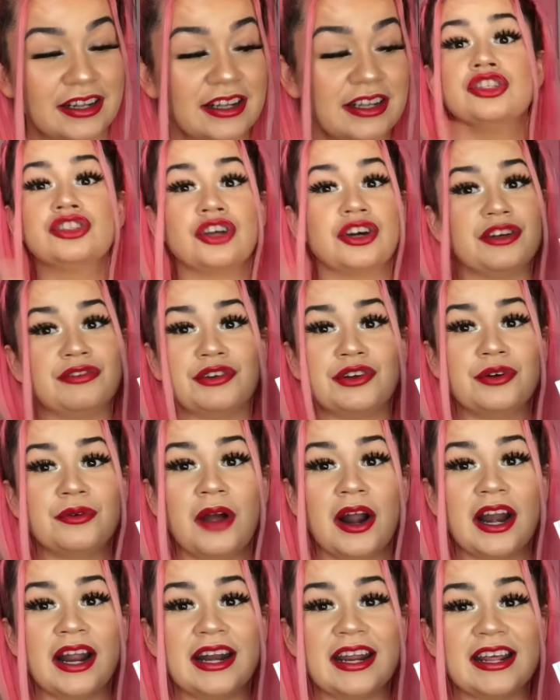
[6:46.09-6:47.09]
So if you don't
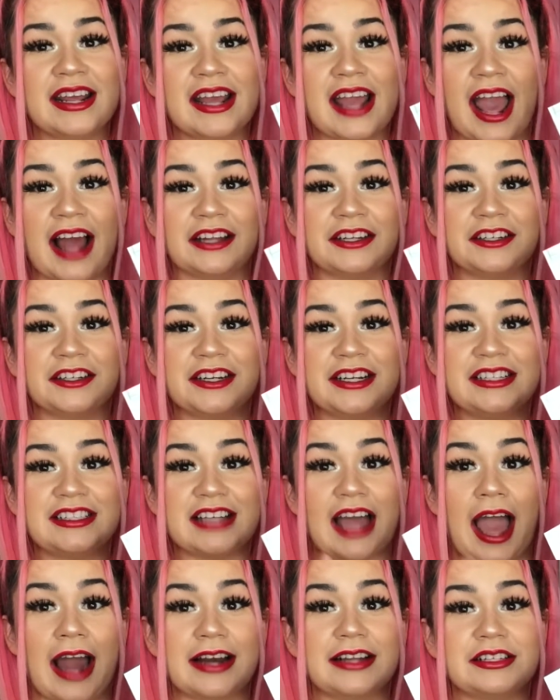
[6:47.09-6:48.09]
want any calories
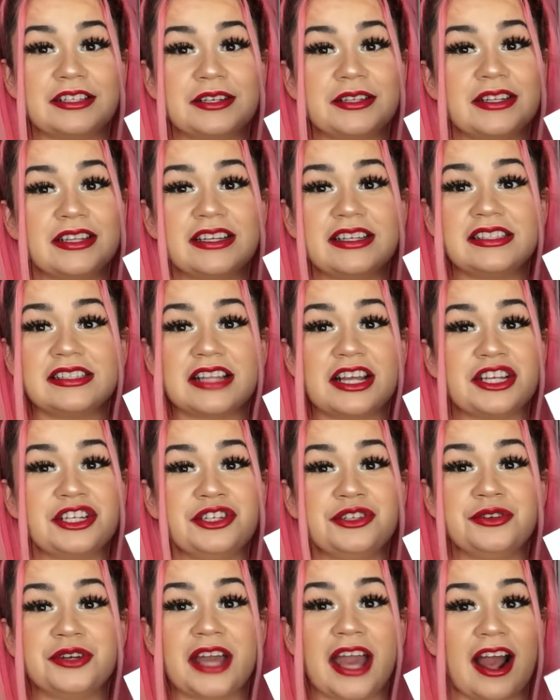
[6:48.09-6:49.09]
added to this, then
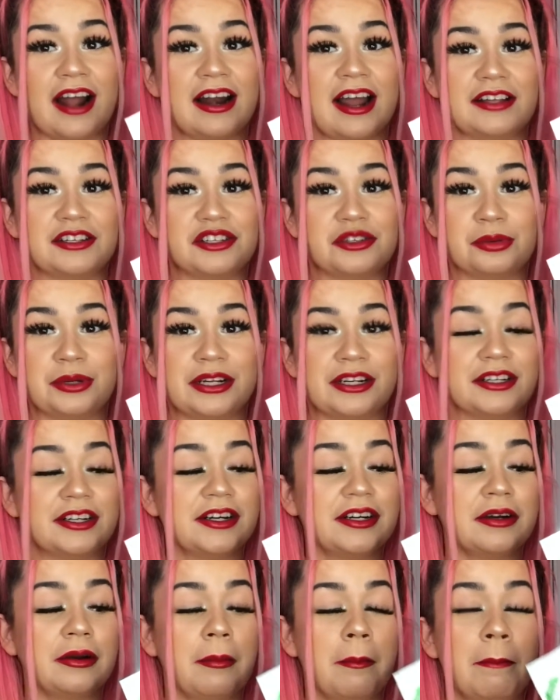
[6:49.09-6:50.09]
you can add
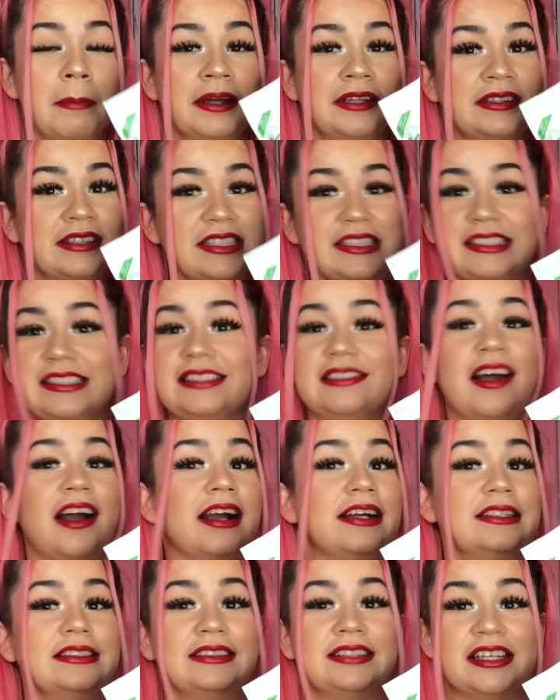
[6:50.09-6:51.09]
sweetener. But this is not
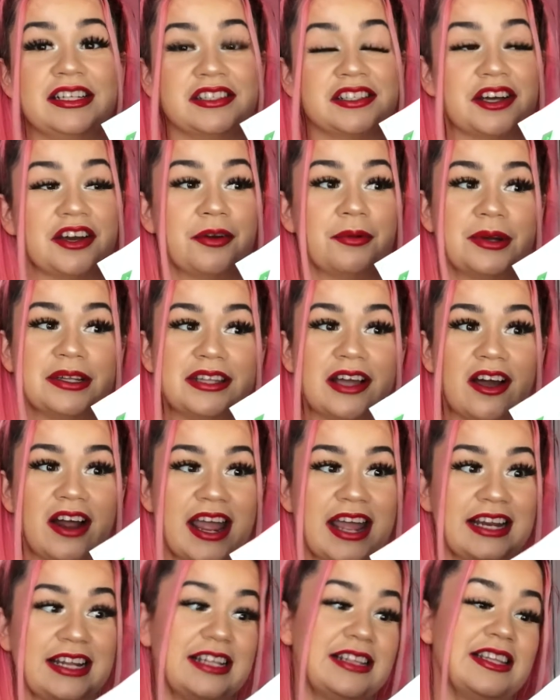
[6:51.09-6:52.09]
going to taste good without
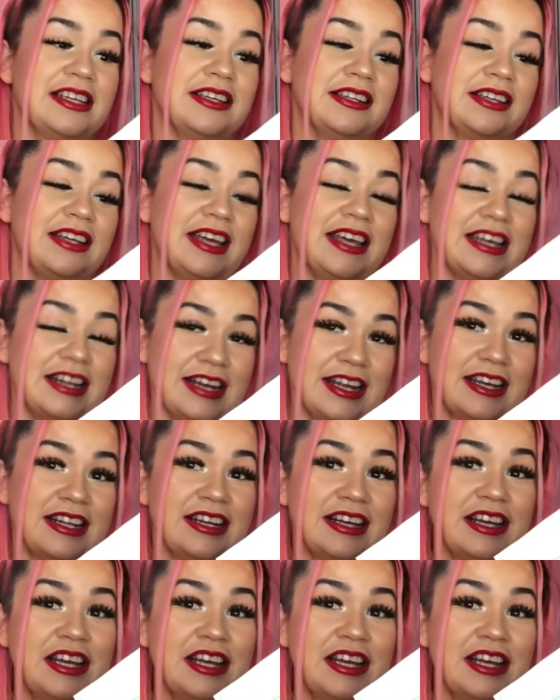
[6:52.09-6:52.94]
anything in it.